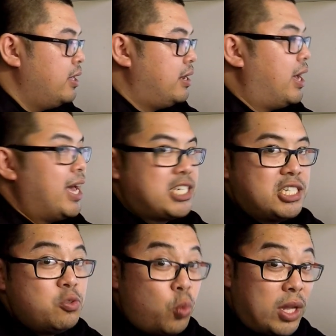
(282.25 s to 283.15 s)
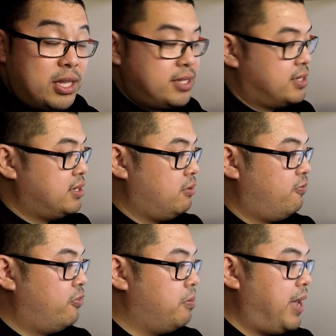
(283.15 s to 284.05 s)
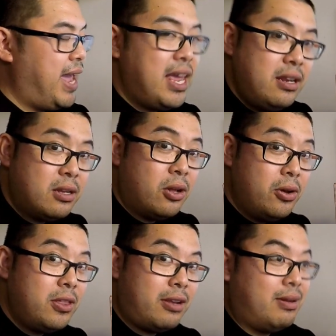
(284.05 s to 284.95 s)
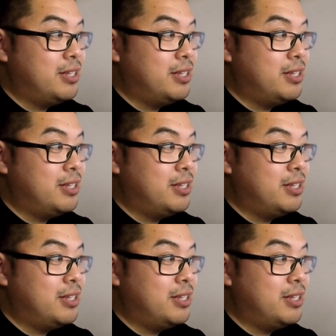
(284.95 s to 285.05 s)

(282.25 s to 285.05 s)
Now I actually won this from N Clothing.